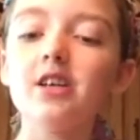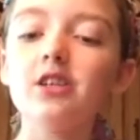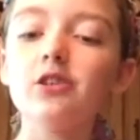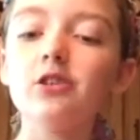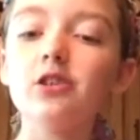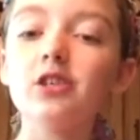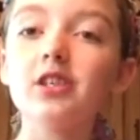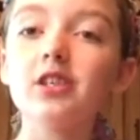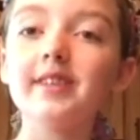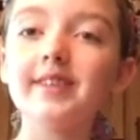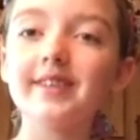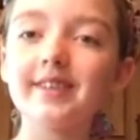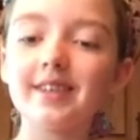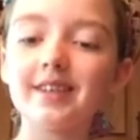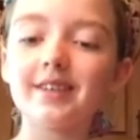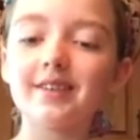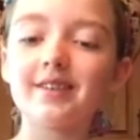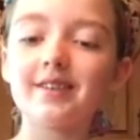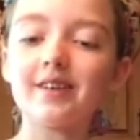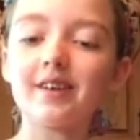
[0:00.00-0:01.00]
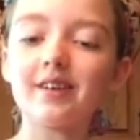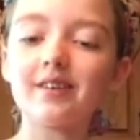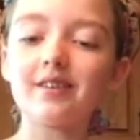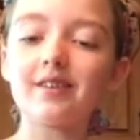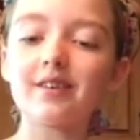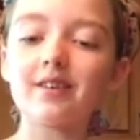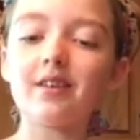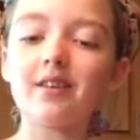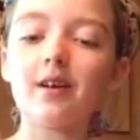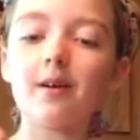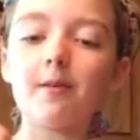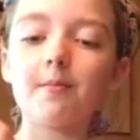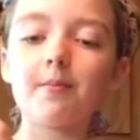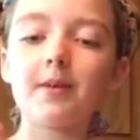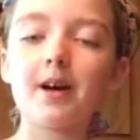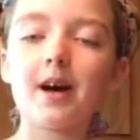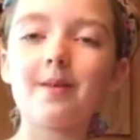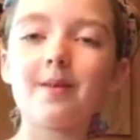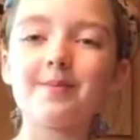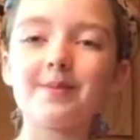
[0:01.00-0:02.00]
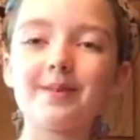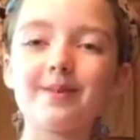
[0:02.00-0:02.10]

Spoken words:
You should see it start to clump up.